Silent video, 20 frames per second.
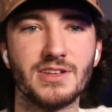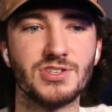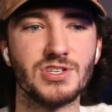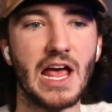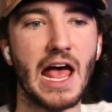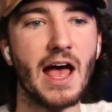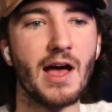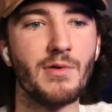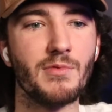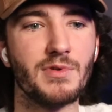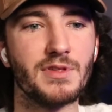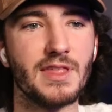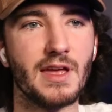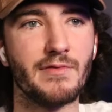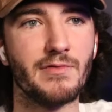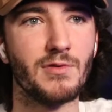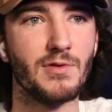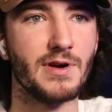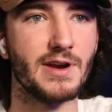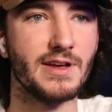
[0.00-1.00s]
chat with
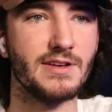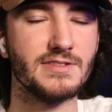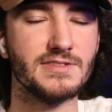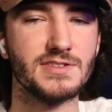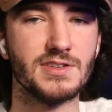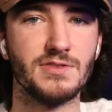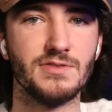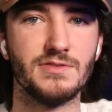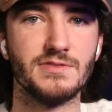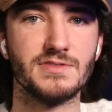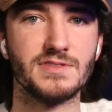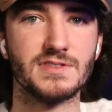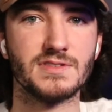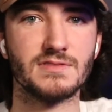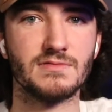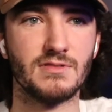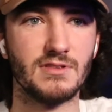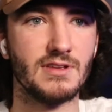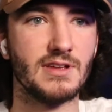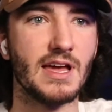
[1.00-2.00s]
everyone else who's
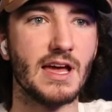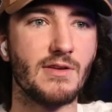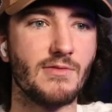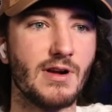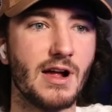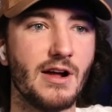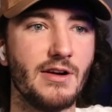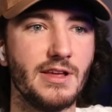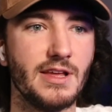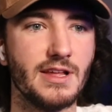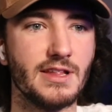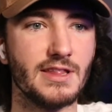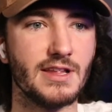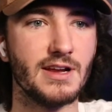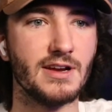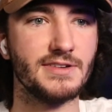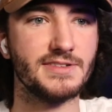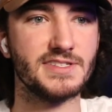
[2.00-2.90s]
getting rowdy in there.